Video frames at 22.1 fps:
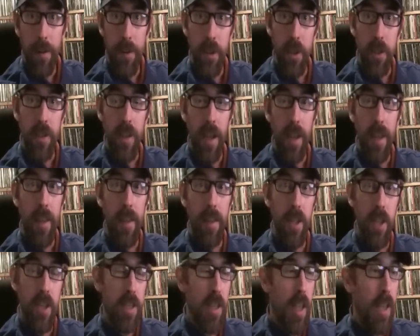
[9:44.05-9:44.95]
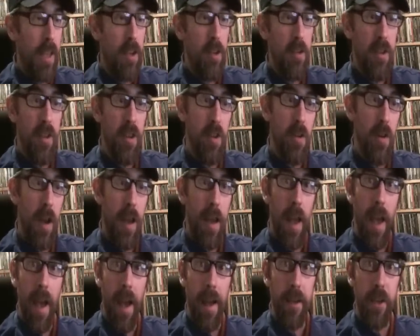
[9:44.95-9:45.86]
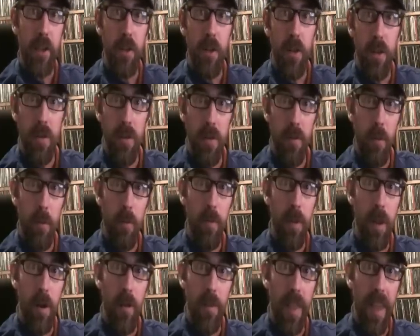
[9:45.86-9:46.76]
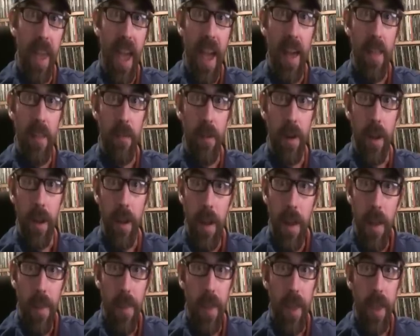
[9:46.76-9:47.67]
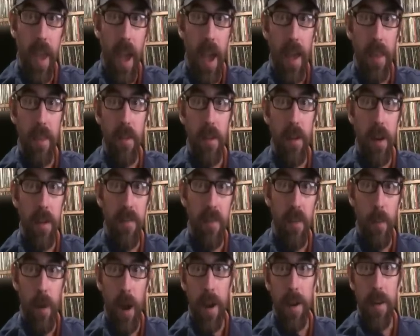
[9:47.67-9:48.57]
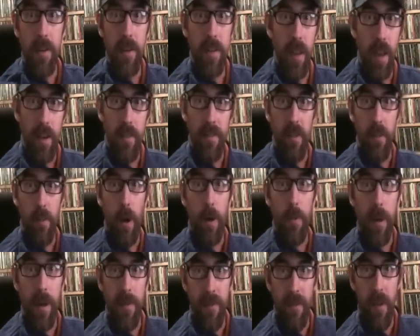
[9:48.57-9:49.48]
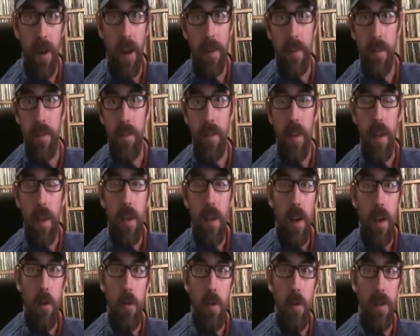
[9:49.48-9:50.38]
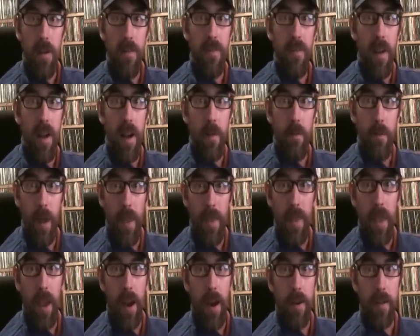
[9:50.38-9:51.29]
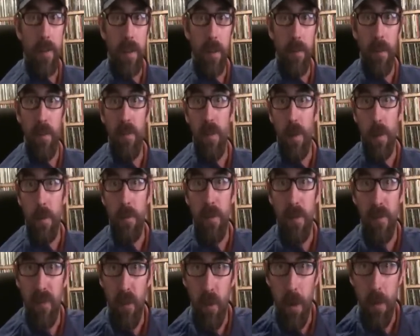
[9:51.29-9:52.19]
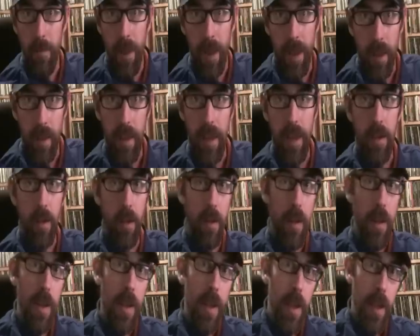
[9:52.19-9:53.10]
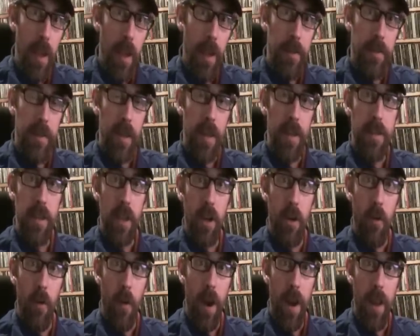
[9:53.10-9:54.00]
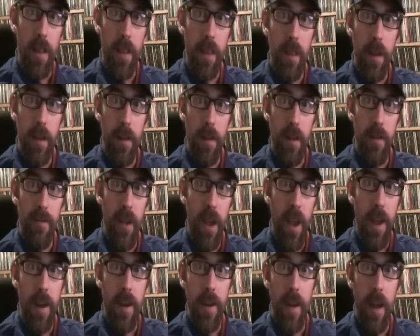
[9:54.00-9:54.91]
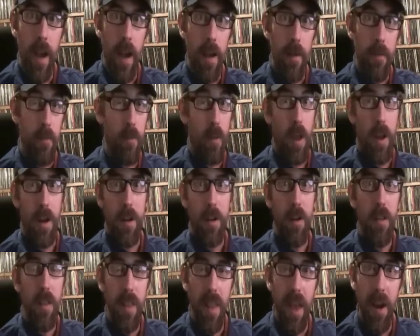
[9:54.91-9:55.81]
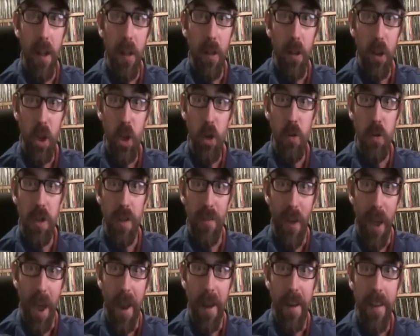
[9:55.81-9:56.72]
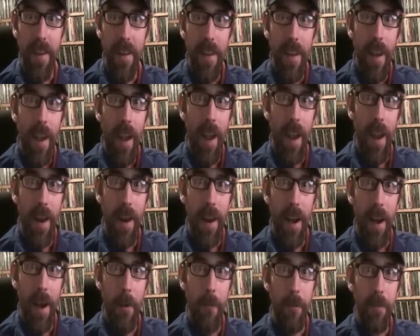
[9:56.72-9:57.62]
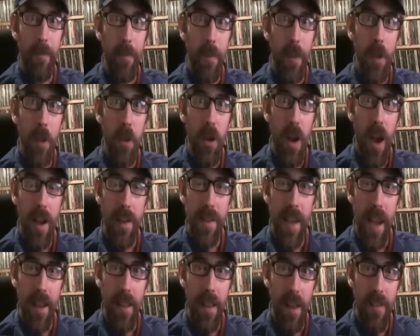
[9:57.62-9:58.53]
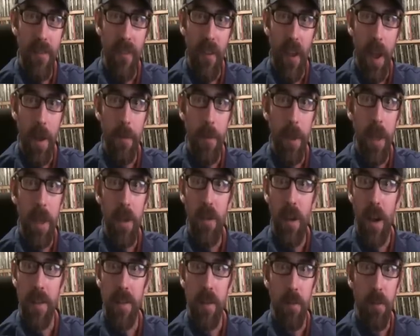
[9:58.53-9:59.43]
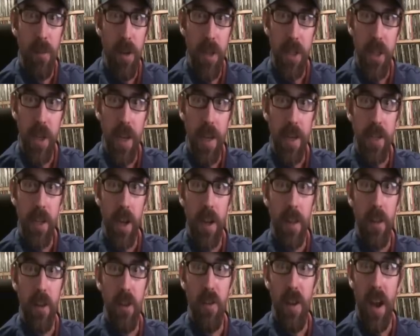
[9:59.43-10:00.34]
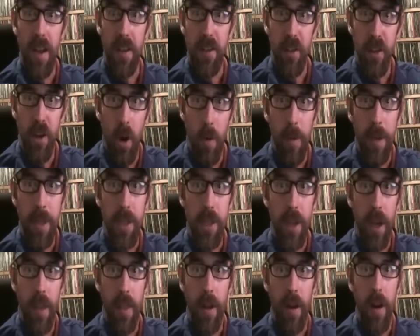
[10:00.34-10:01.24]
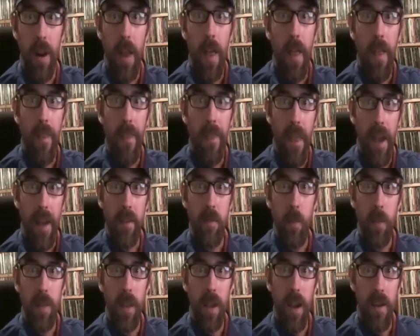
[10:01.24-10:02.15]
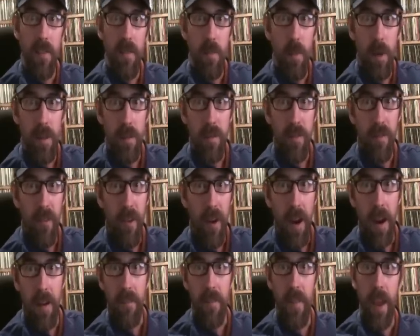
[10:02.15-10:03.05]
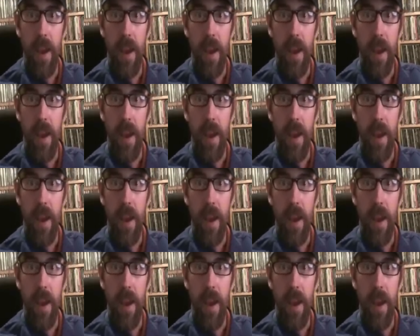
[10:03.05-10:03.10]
Just like you do as you go to, you know, the gathering. The gathering, from my understanding, from all my friends who have been there, and some of them perform like illegal, it's a great little event. Not a little, huge event. And you guys act like family. You guys appreciate each other. You guys know each other. That's what the government is afraid of.